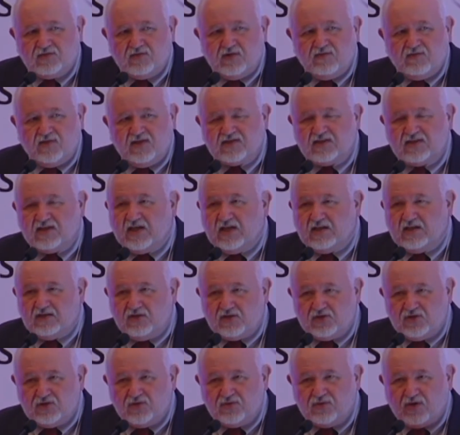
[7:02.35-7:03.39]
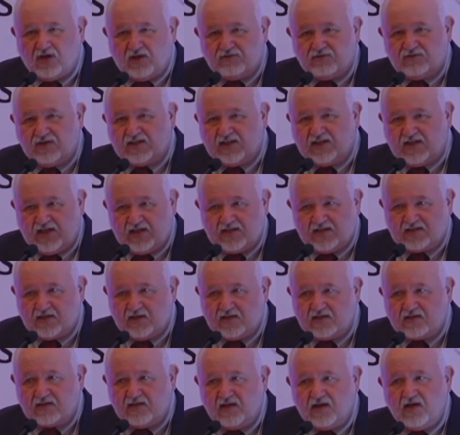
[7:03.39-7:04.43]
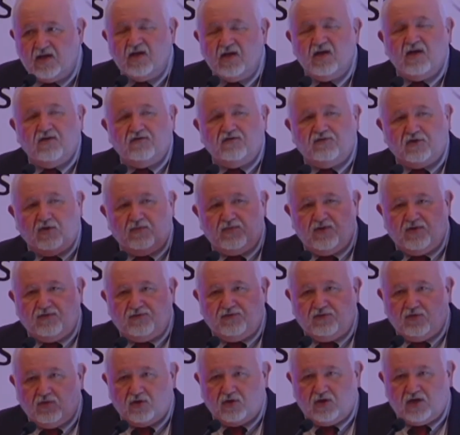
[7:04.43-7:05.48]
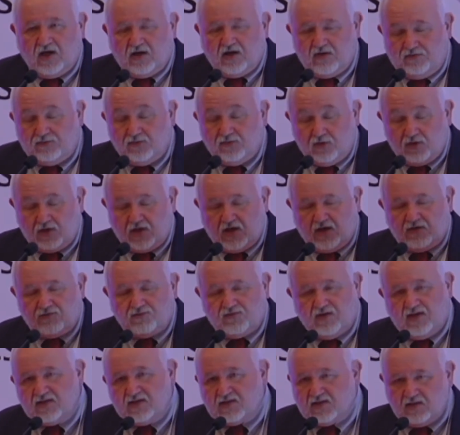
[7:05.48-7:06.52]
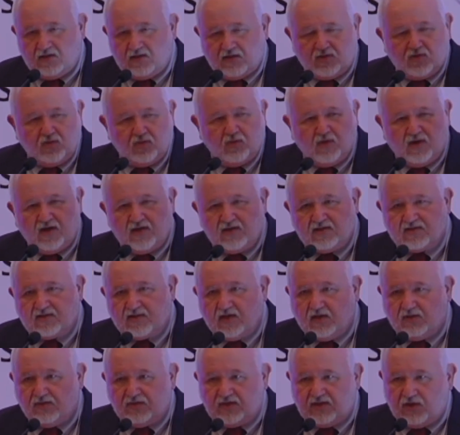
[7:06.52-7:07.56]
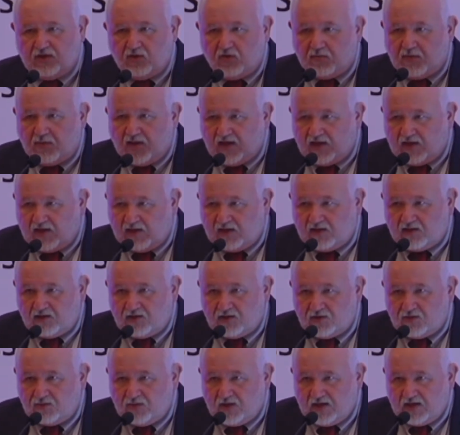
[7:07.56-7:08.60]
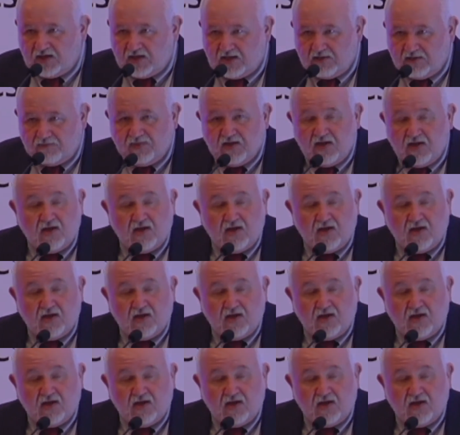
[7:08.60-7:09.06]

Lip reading: We investigated 200 cases from the four countries, Kuwait, Saudi, Oman, and the UAE.